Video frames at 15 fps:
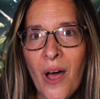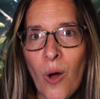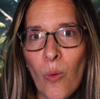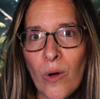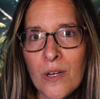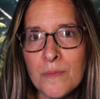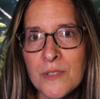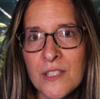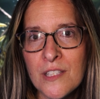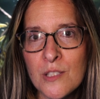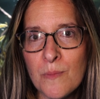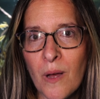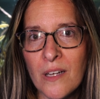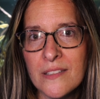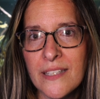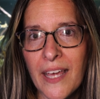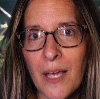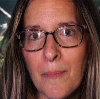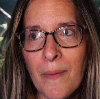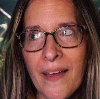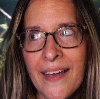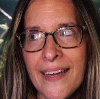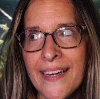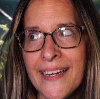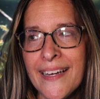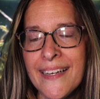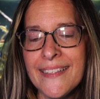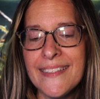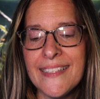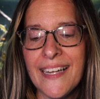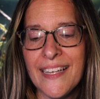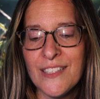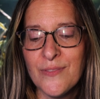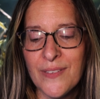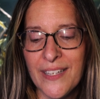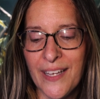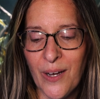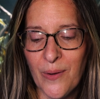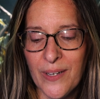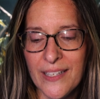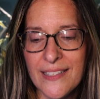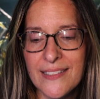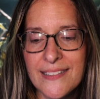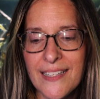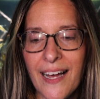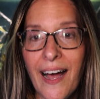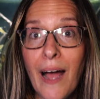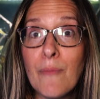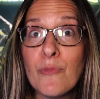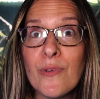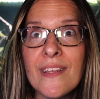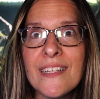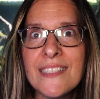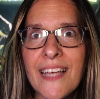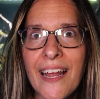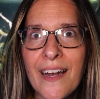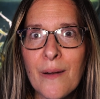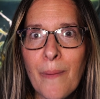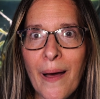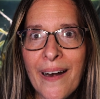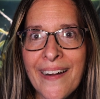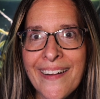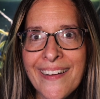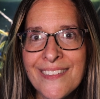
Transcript: Welcome to the Small Scape. Today's video is, I'm really excited about it.